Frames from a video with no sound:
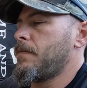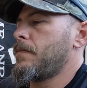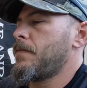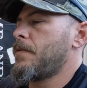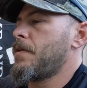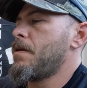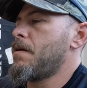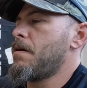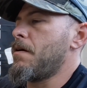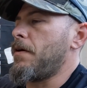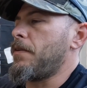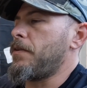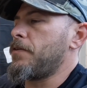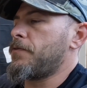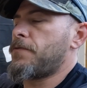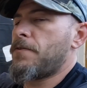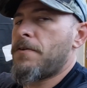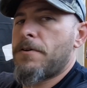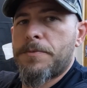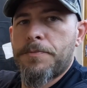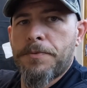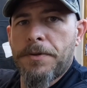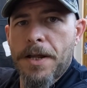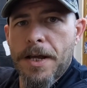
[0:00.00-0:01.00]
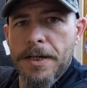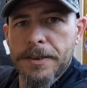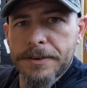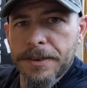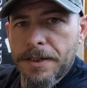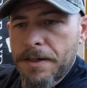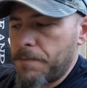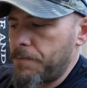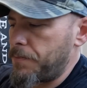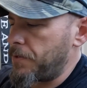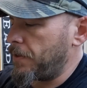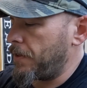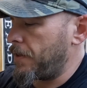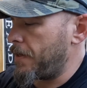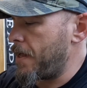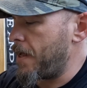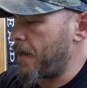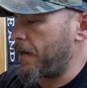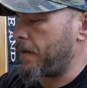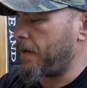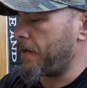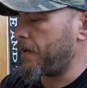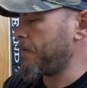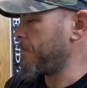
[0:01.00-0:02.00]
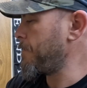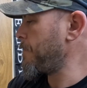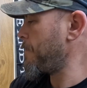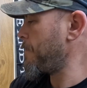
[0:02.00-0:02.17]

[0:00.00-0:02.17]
Alright, the first plastic I'm pulling out of here